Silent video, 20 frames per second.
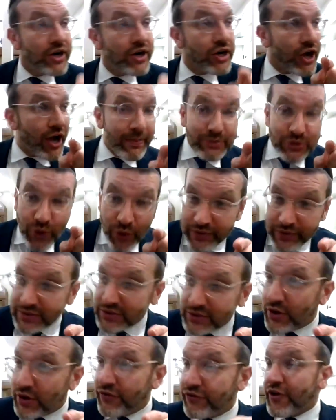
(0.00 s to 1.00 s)
comes
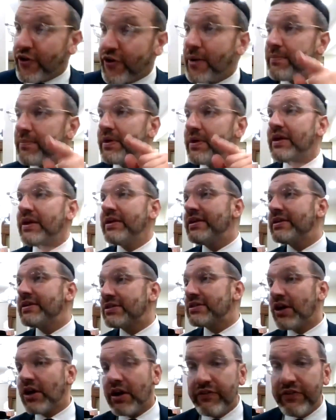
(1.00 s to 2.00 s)
also from
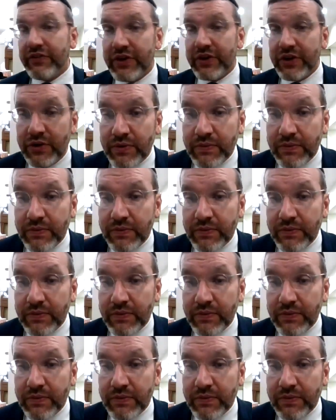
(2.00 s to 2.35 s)
Yitzchak Avinu.